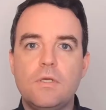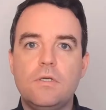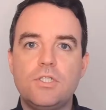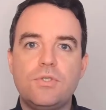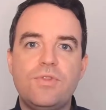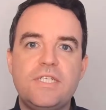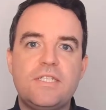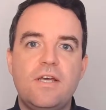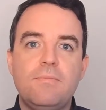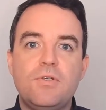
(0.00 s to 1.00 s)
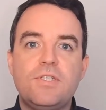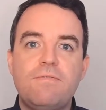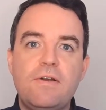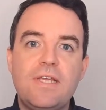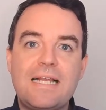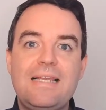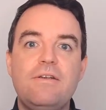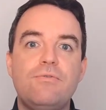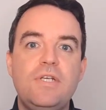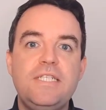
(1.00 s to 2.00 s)
So this time there's a very clear
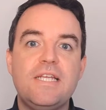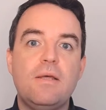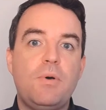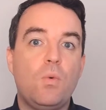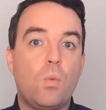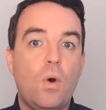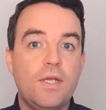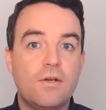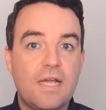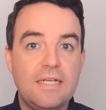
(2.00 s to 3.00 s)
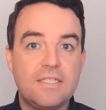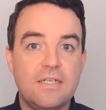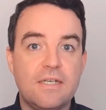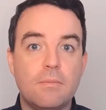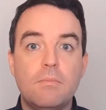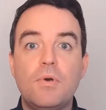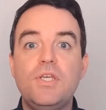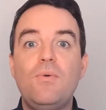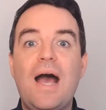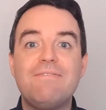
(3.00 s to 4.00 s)
reason about why you're cancelling, but
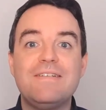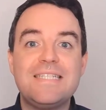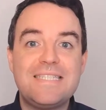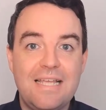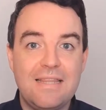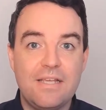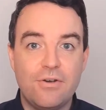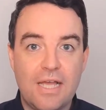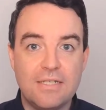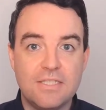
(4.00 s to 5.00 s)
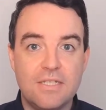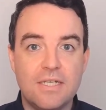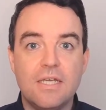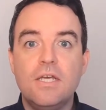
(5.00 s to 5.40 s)
you haven't said that you're cancelling.